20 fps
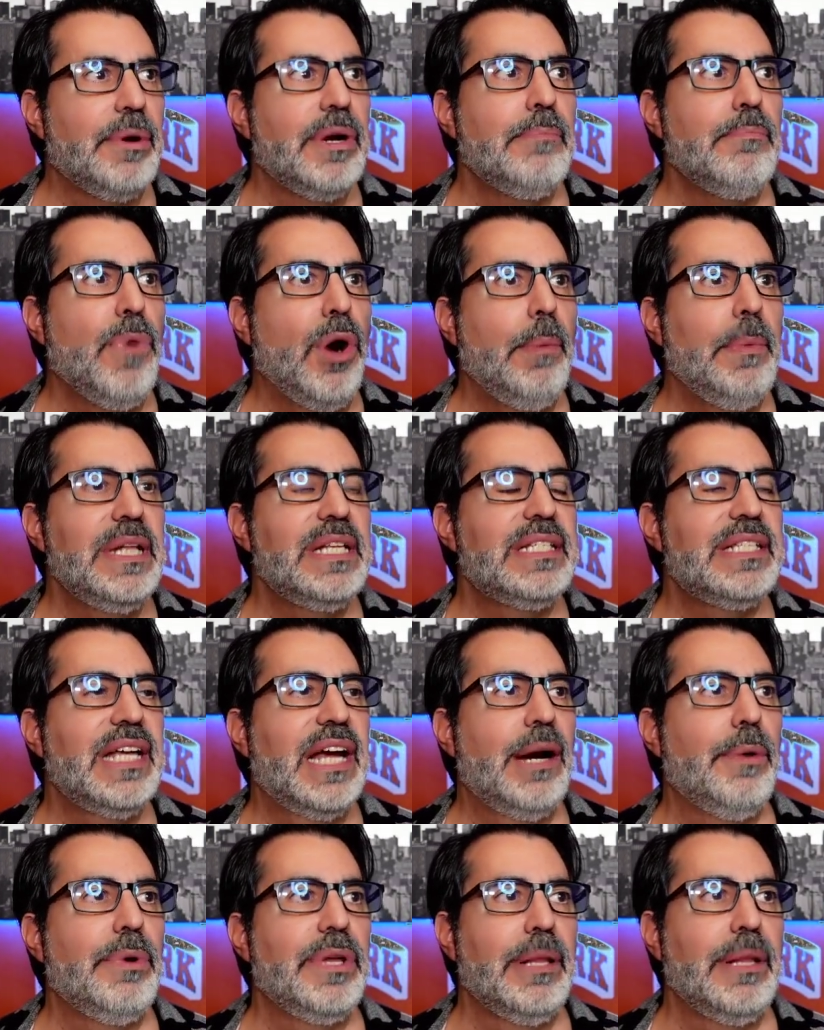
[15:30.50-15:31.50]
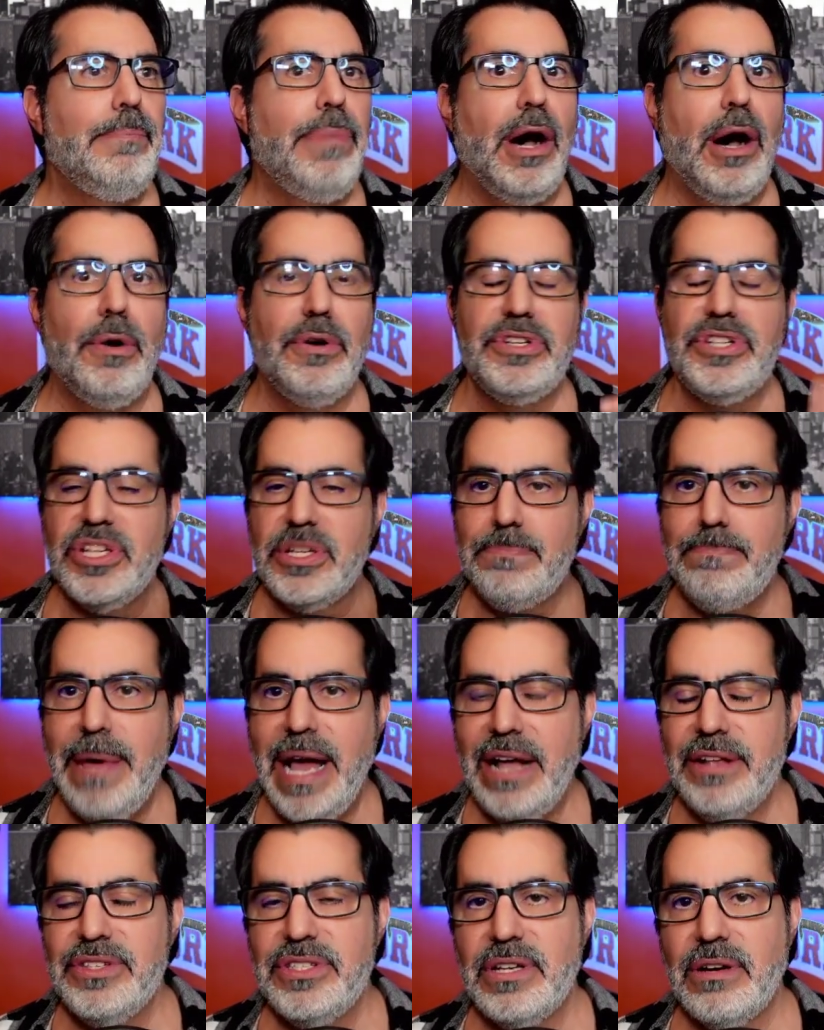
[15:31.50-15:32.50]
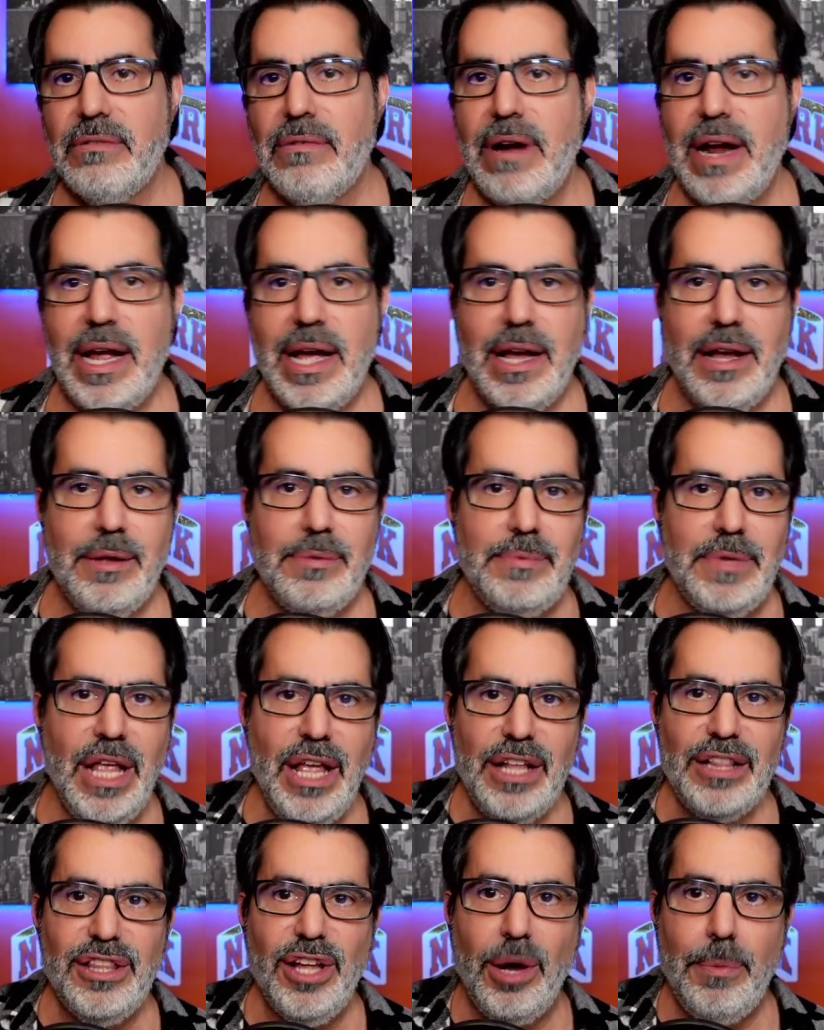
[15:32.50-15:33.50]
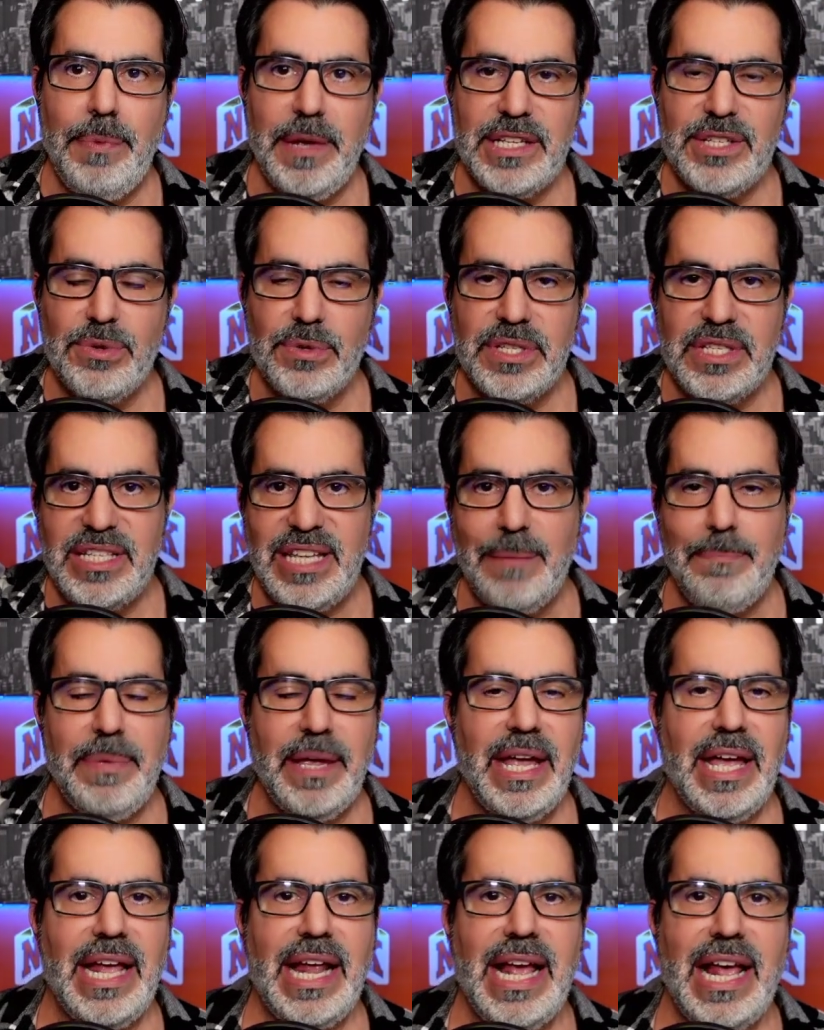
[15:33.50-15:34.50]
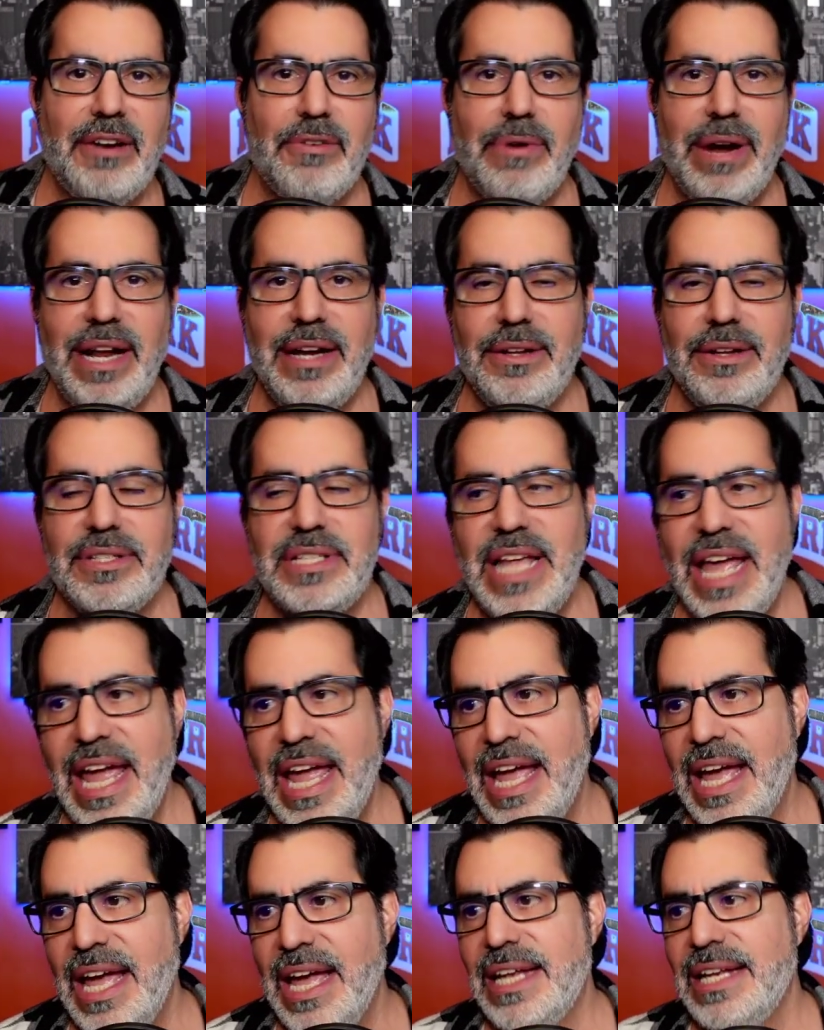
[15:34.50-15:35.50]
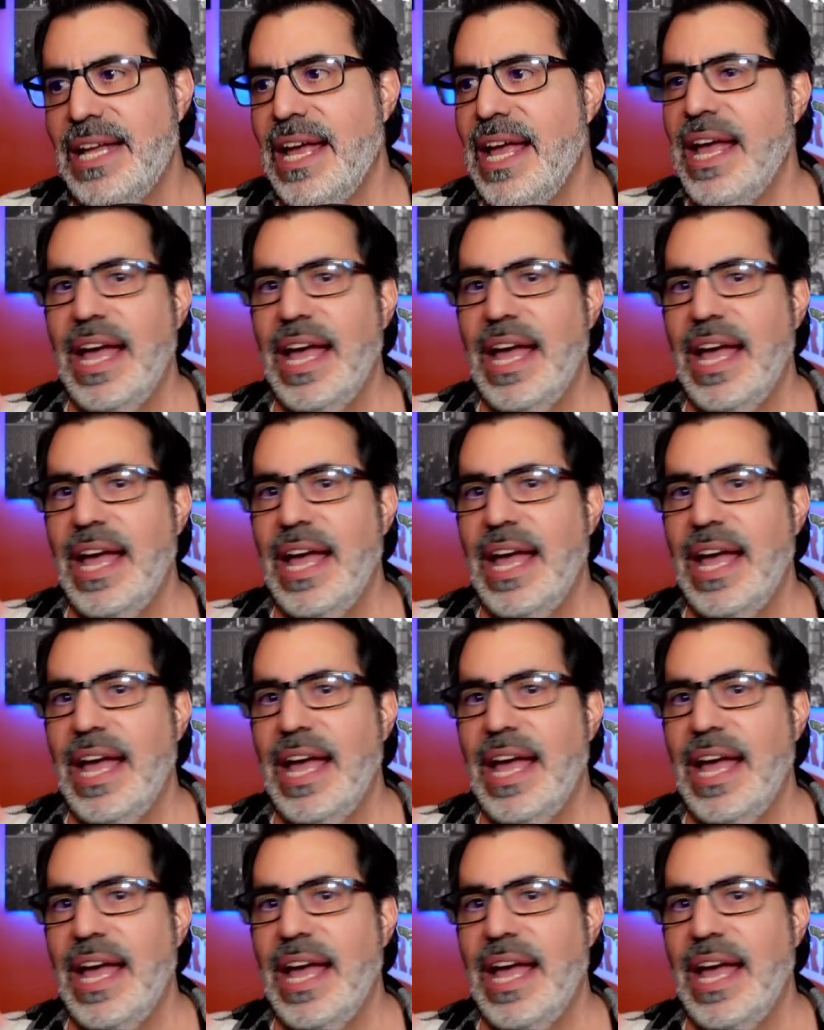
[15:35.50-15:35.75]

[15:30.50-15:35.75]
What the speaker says: moments there where the ball was just bouncing around. Lopez was tipping it out of Randall's hand.